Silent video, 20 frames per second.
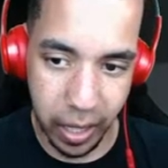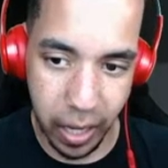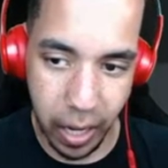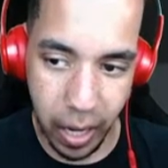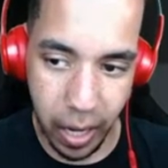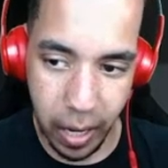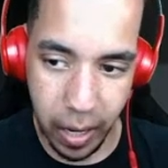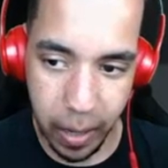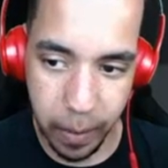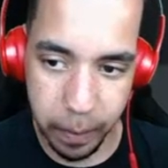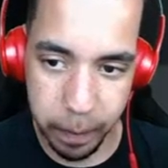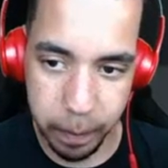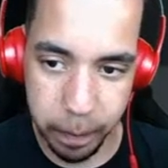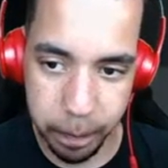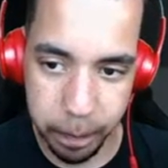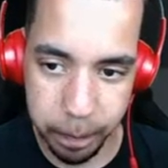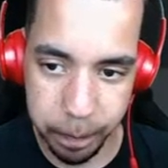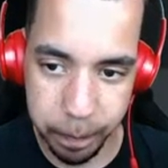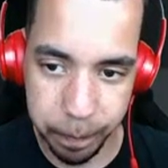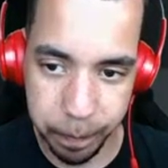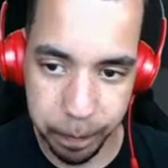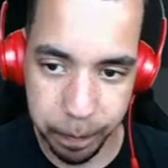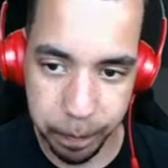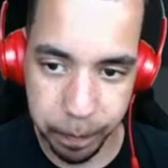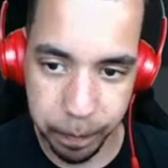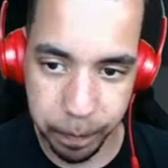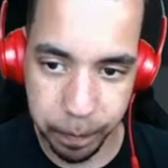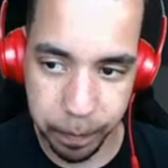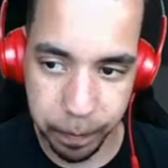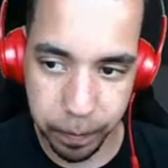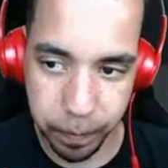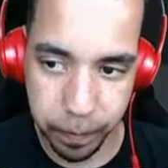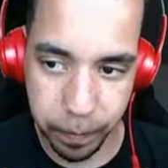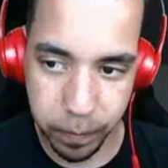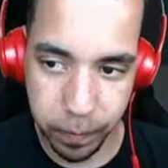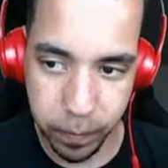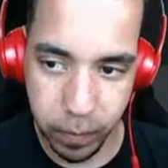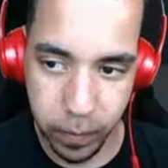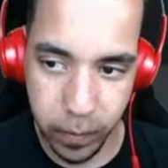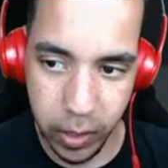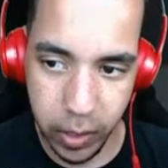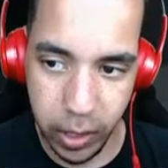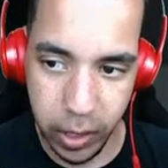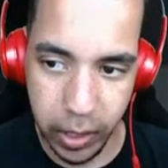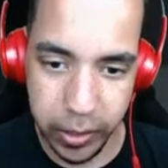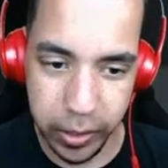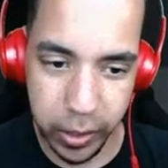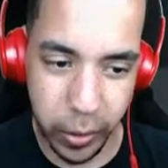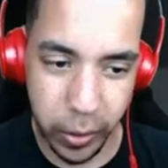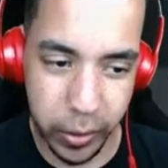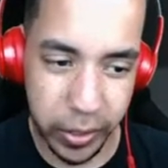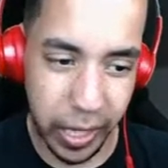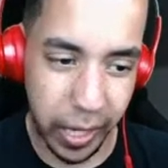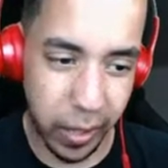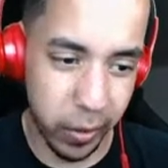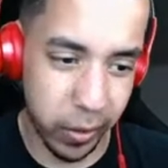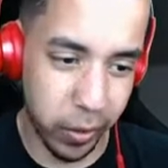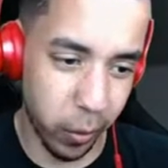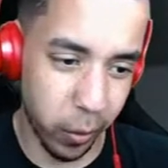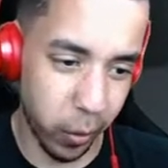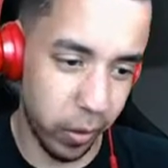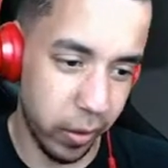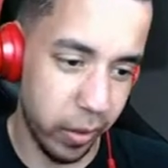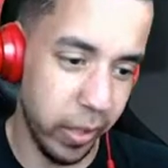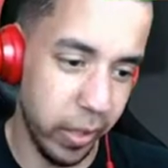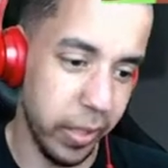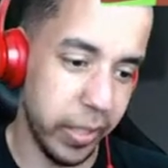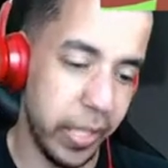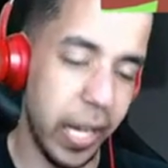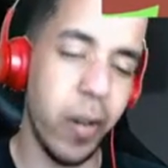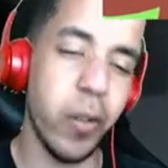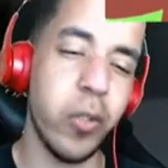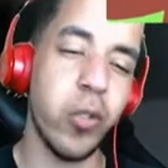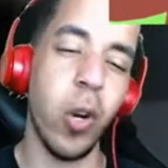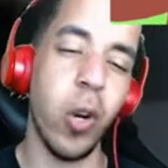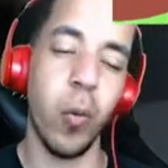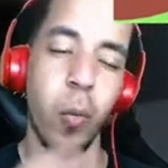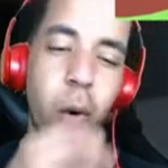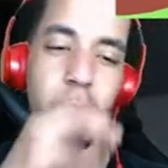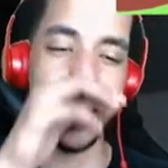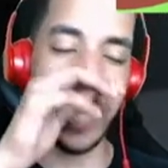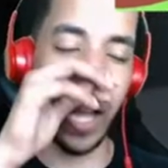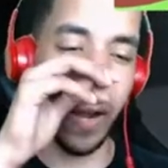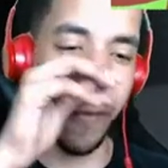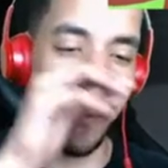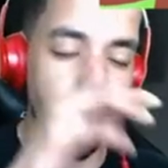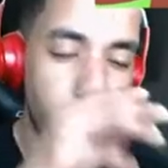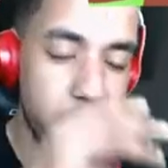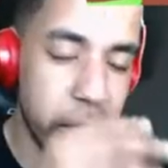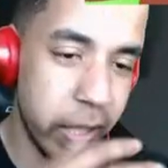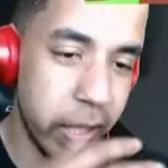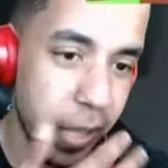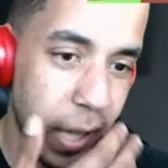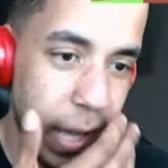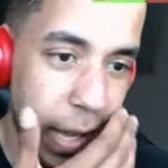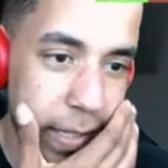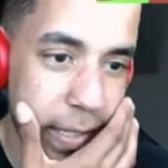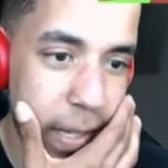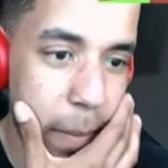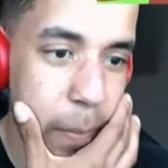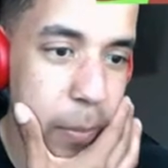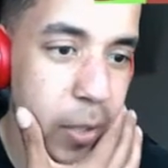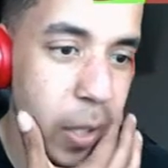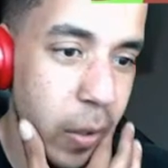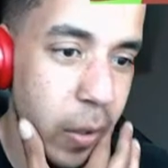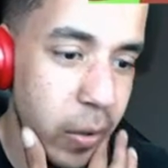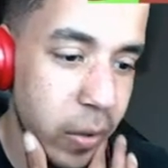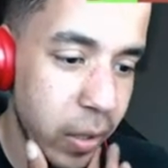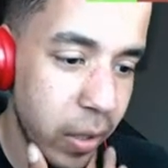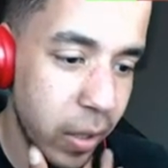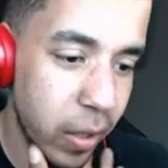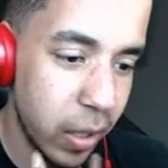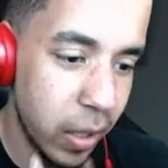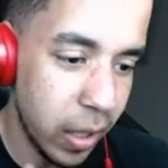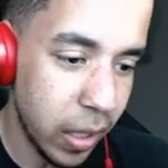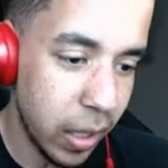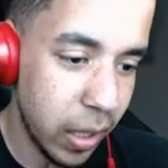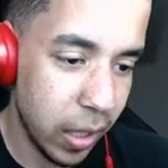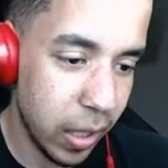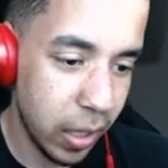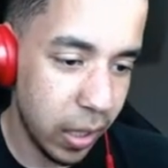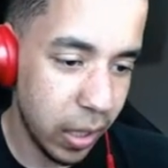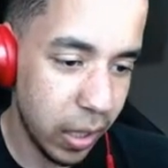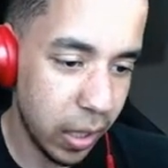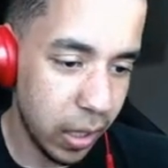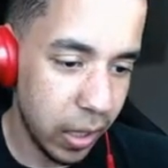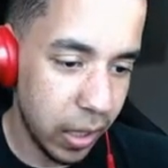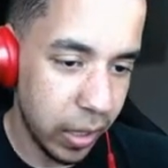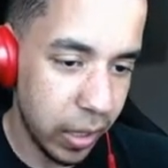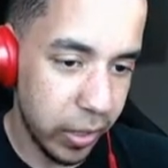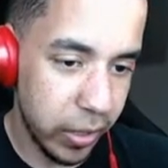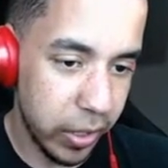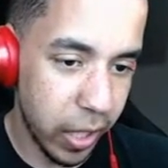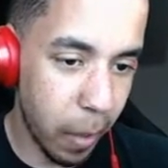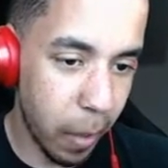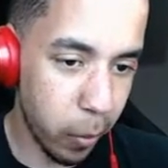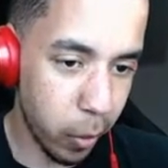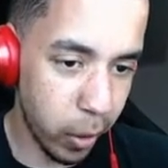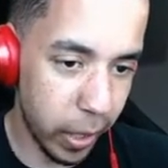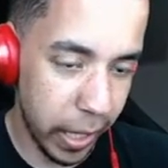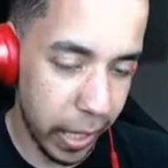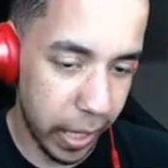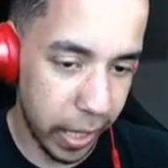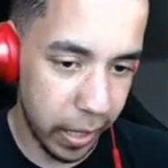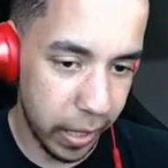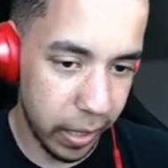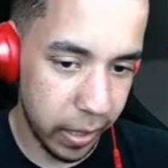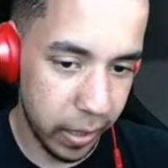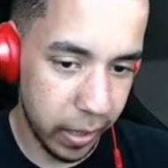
Um, let's go Sacred Sword. Sacred Sword worked out for us in the last episode. Double hit.